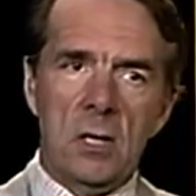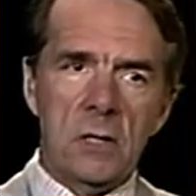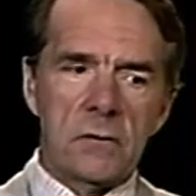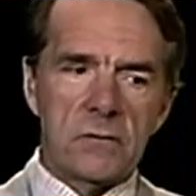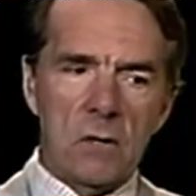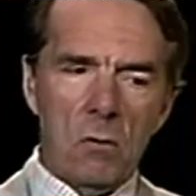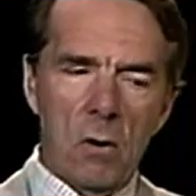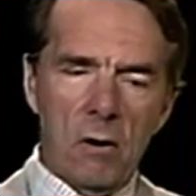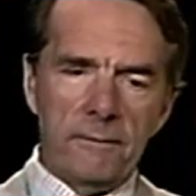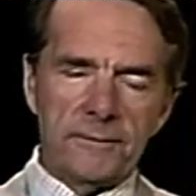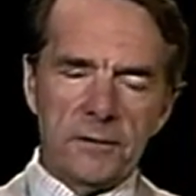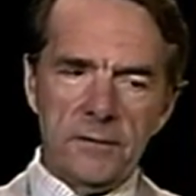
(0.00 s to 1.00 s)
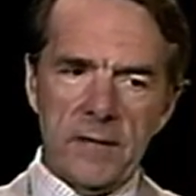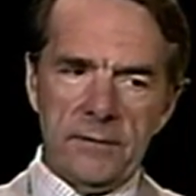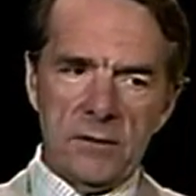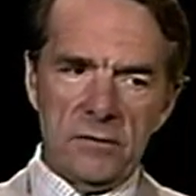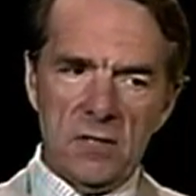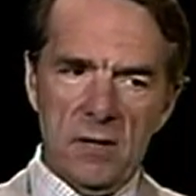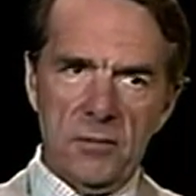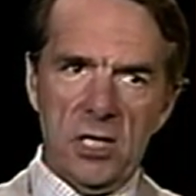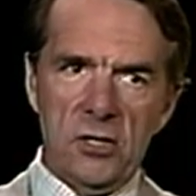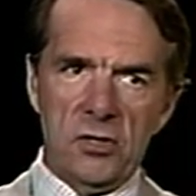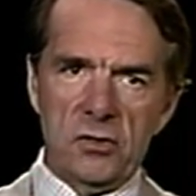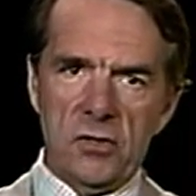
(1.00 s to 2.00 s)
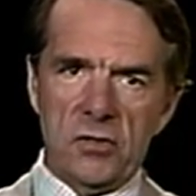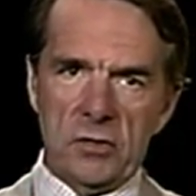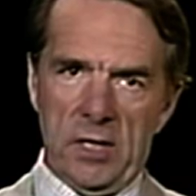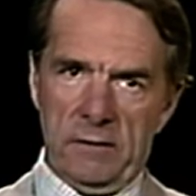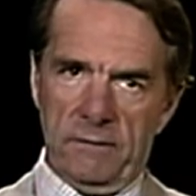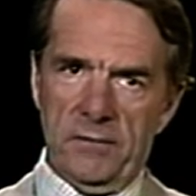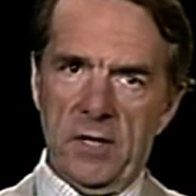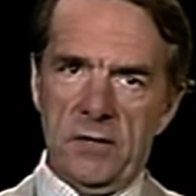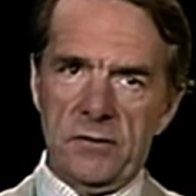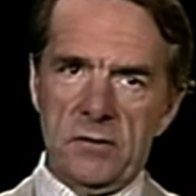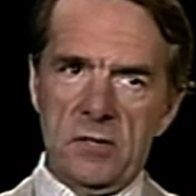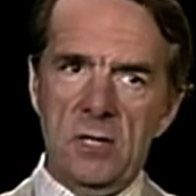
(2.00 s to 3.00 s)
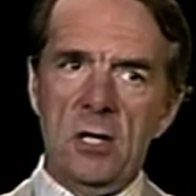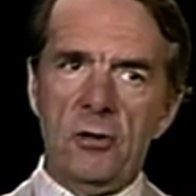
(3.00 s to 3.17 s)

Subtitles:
So often that determination to strike first